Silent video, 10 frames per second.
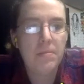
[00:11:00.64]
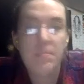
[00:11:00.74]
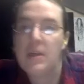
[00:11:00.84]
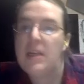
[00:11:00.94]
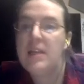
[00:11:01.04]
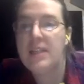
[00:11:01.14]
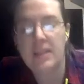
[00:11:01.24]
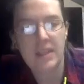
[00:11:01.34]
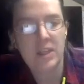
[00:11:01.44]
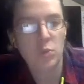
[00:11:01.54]
but
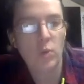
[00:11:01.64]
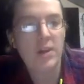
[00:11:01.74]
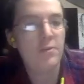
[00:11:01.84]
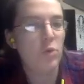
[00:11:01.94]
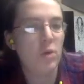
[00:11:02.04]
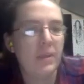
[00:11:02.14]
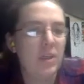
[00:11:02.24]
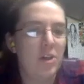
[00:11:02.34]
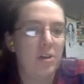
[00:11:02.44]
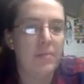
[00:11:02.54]
in this 4
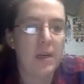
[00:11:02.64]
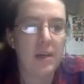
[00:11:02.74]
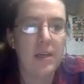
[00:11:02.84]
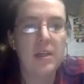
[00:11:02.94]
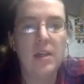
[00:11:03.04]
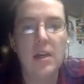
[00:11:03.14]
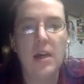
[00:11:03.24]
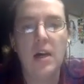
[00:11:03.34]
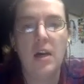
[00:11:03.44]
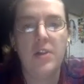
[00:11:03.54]
million year period,
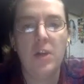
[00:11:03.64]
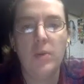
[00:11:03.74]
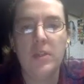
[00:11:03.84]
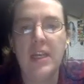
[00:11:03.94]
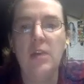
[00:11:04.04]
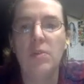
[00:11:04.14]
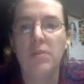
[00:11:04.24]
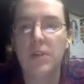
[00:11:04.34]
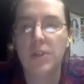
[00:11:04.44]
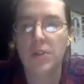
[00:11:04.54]
there were 10
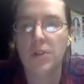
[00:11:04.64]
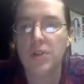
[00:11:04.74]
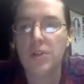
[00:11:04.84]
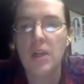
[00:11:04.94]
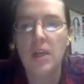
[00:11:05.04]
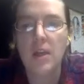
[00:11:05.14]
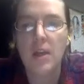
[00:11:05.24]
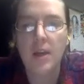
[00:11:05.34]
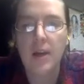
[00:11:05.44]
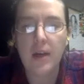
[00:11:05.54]
reversals.
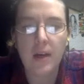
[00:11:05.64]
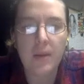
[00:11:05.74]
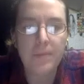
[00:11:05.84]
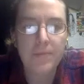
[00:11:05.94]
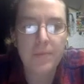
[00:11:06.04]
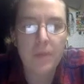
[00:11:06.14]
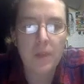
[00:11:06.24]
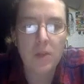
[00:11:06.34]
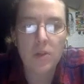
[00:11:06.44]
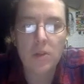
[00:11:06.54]
2
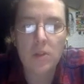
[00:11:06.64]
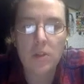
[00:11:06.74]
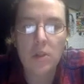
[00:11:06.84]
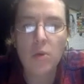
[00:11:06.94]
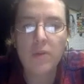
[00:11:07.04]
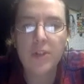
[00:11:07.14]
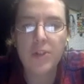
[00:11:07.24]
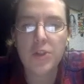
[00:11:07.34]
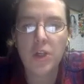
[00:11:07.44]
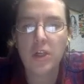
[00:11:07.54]

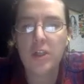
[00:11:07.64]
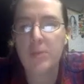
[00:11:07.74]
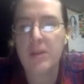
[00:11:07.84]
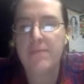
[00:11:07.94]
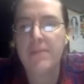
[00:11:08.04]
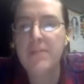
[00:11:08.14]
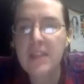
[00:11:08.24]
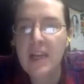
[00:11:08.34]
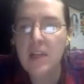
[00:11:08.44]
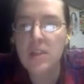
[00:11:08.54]
reversals occurred during a span of
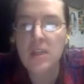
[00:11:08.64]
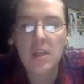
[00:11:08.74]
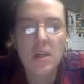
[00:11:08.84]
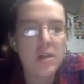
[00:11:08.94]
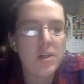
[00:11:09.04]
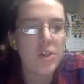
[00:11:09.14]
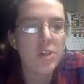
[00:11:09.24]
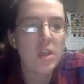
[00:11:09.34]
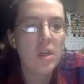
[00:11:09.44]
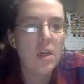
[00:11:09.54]
50,000
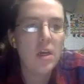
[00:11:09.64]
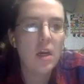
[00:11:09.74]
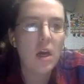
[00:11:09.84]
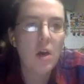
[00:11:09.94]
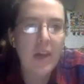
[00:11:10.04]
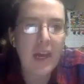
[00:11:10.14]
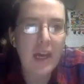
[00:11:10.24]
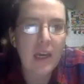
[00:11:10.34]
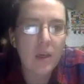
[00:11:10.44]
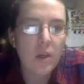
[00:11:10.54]
years.
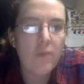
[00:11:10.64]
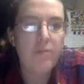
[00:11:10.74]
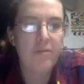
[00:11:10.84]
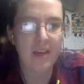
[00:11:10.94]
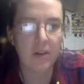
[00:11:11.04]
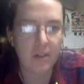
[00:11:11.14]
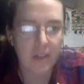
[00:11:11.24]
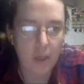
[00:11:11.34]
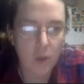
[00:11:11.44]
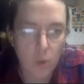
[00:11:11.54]
Okay,
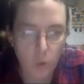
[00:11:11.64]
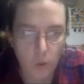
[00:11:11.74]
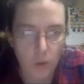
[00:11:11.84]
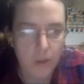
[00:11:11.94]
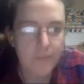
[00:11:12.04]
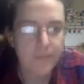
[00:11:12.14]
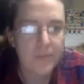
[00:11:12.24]
very cool.